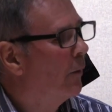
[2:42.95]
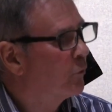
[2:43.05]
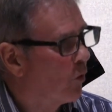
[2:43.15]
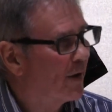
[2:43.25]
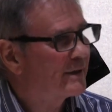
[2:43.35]

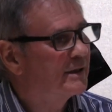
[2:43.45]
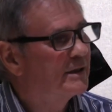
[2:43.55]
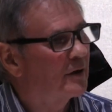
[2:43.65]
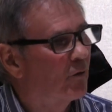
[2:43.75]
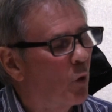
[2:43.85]

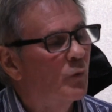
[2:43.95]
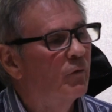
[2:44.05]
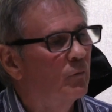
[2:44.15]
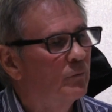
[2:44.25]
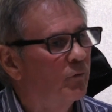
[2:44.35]
prices of
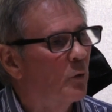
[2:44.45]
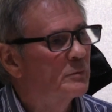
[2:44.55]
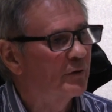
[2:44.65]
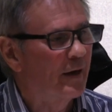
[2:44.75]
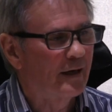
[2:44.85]
all
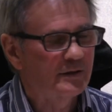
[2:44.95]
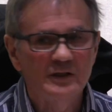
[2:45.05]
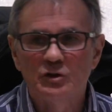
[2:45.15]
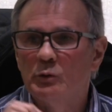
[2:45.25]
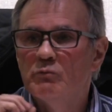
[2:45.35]
forms of
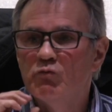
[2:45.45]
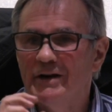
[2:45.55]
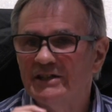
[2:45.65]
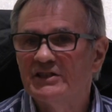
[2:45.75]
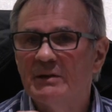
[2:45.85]
housing to
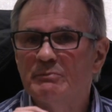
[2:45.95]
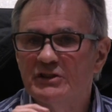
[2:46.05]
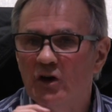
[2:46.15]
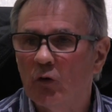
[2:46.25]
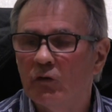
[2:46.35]
enrich
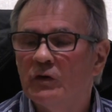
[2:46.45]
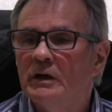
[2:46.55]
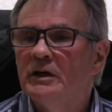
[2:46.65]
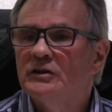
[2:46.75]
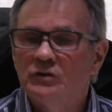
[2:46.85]
themselves
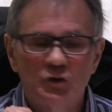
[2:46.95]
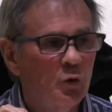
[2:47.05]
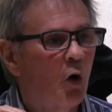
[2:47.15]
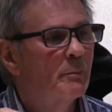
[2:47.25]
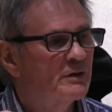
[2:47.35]

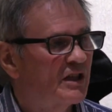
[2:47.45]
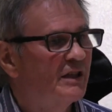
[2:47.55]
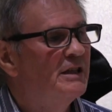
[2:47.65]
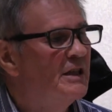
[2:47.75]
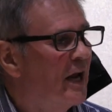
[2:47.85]
to
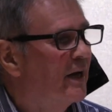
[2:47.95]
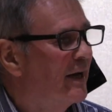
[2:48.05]
obscene